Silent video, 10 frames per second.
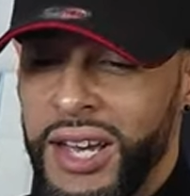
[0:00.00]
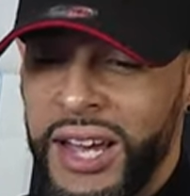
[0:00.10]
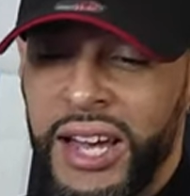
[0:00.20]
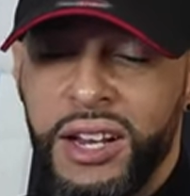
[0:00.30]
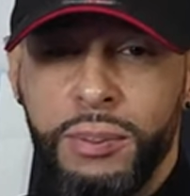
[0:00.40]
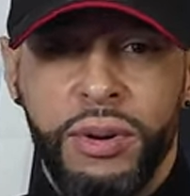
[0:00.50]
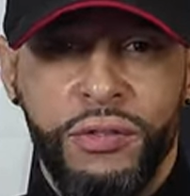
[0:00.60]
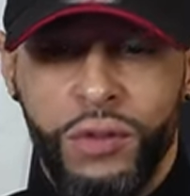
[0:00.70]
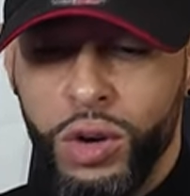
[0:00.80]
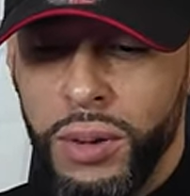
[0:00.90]
added
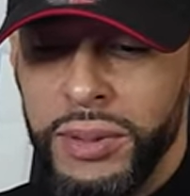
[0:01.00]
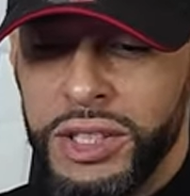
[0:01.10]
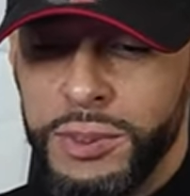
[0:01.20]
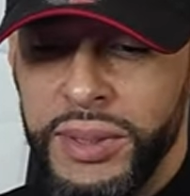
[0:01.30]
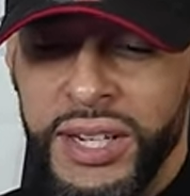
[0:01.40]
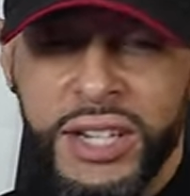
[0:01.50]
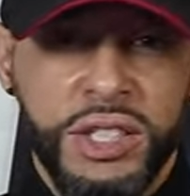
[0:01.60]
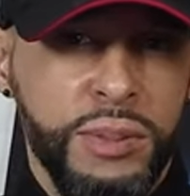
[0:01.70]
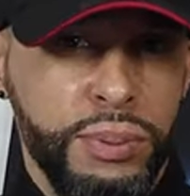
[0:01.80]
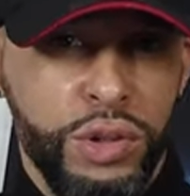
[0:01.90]
performance because
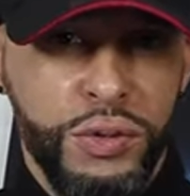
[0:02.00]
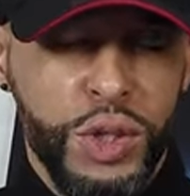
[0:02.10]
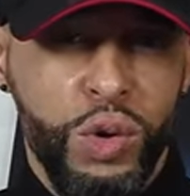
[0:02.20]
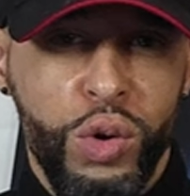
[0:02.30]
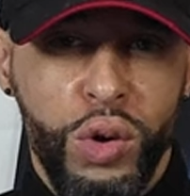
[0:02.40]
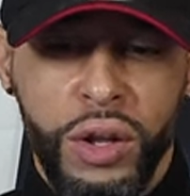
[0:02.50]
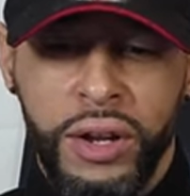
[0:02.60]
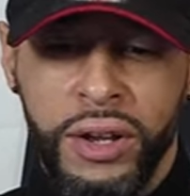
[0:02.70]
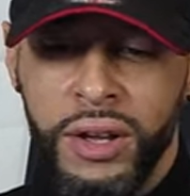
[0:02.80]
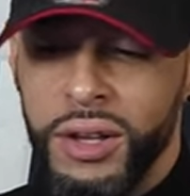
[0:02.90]
it improves
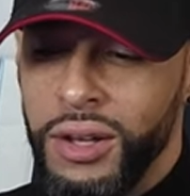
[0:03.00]
cooling.